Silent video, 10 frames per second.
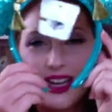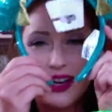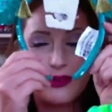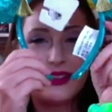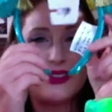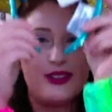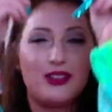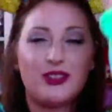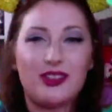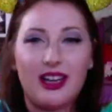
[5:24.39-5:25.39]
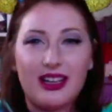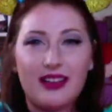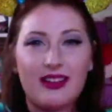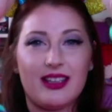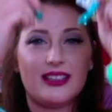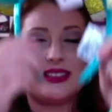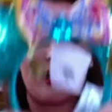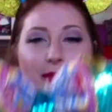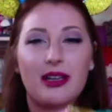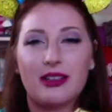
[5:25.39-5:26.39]
I really do like these.
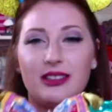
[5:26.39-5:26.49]
I'm not going